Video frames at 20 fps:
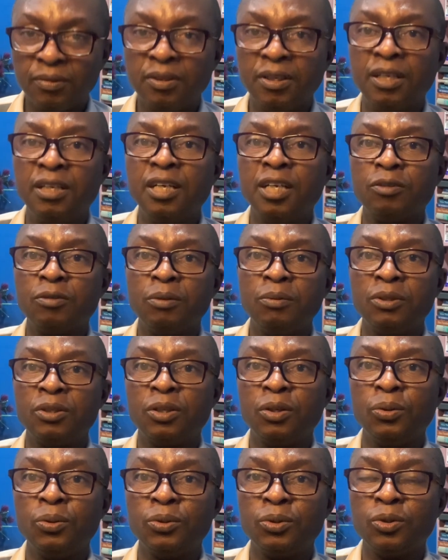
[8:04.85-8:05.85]
leaders
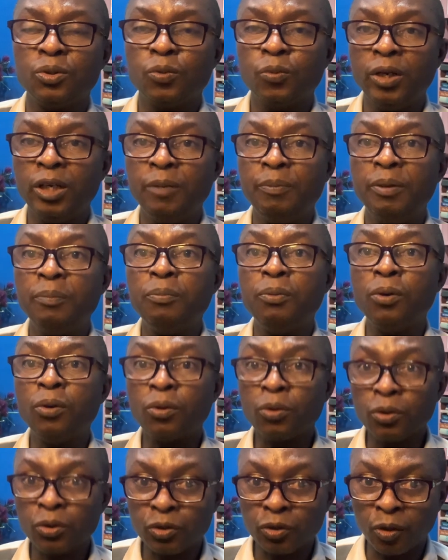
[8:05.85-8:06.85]
always lose. When the people
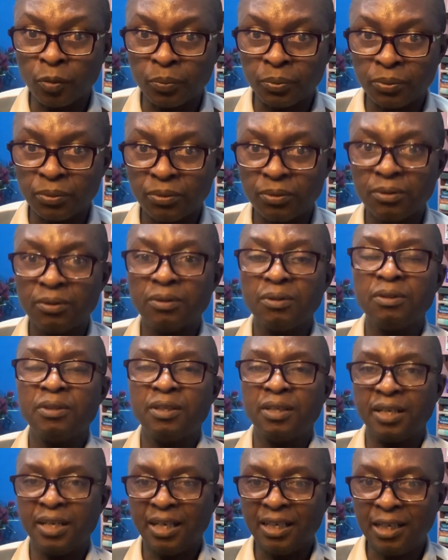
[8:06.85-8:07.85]
rose up,
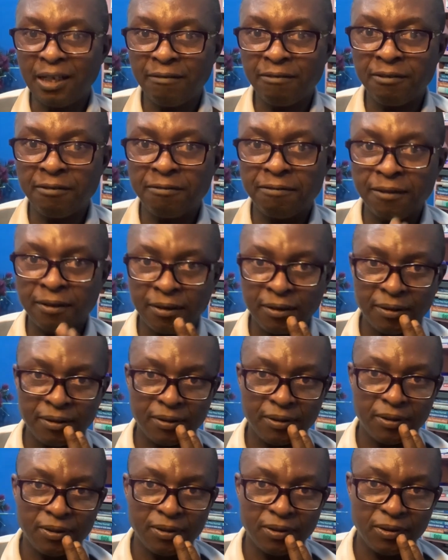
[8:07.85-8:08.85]
Gadaffi fell.
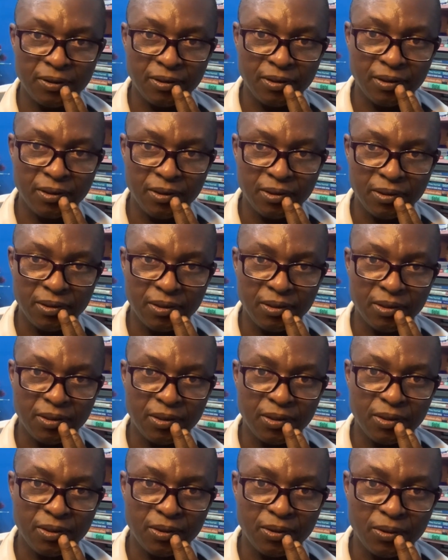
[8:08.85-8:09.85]

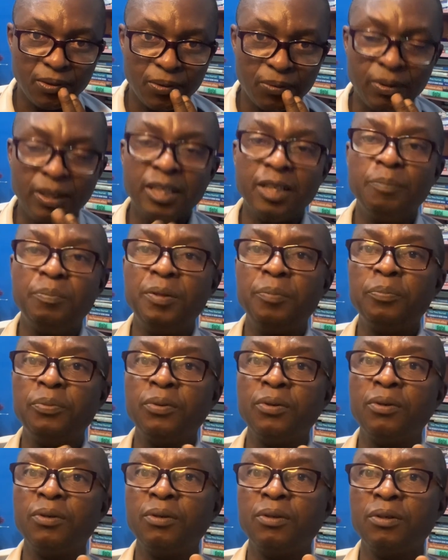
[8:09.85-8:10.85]
When the
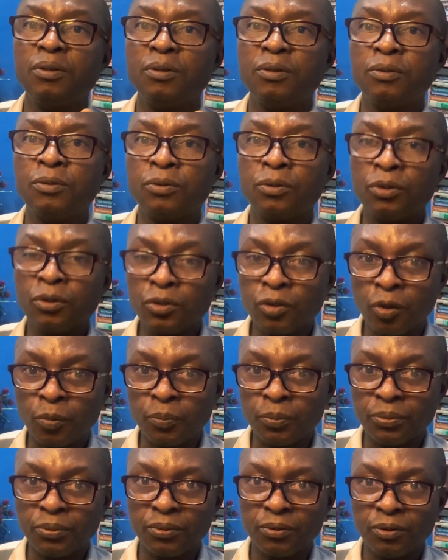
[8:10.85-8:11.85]
people rose
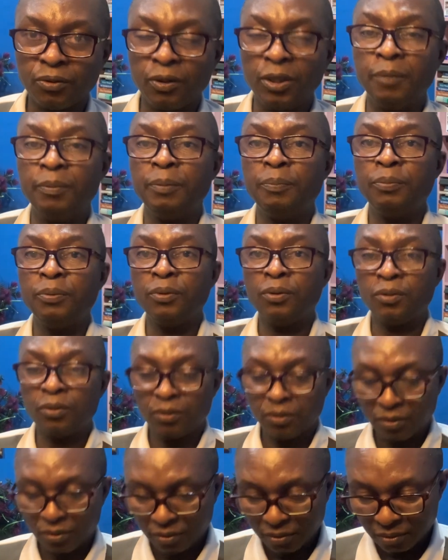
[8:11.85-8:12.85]
up, when the
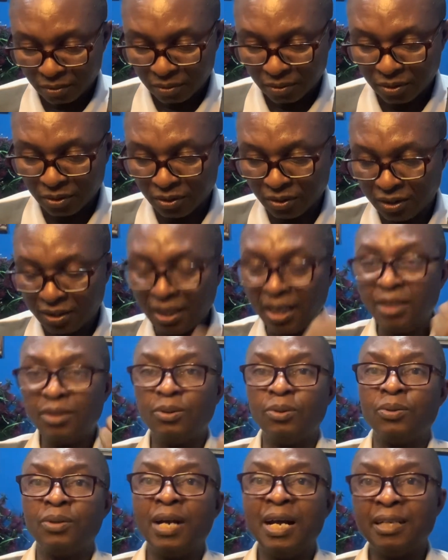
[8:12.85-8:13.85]
people decided
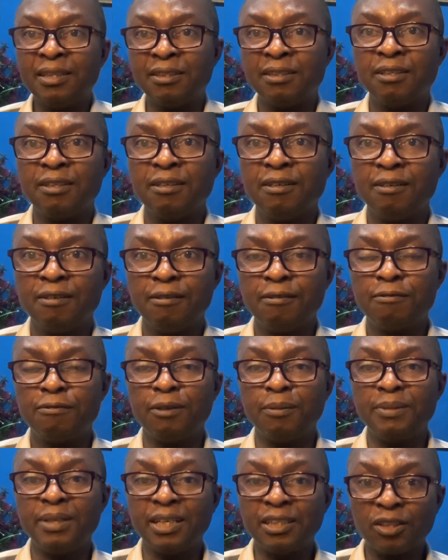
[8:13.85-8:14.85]
to rise
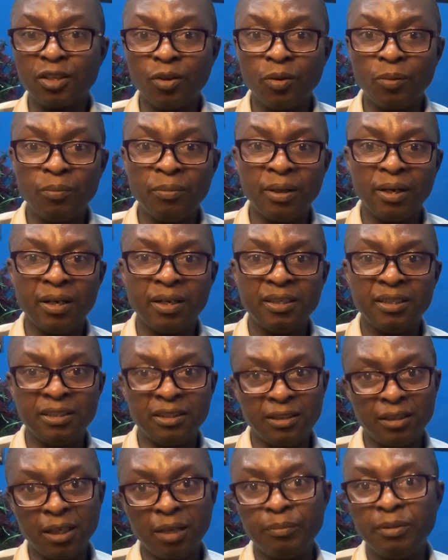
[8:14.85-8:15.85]
from their slumber,
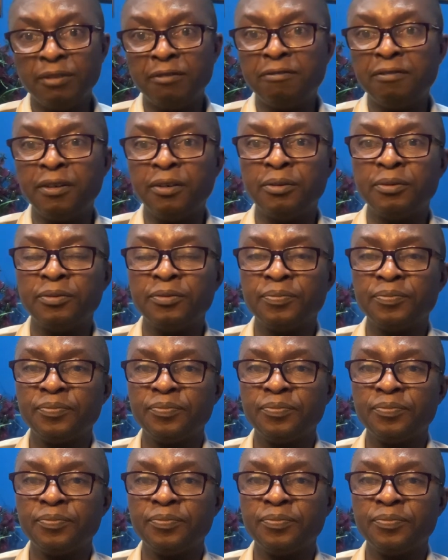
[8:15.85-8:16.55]
Idi Amin fell.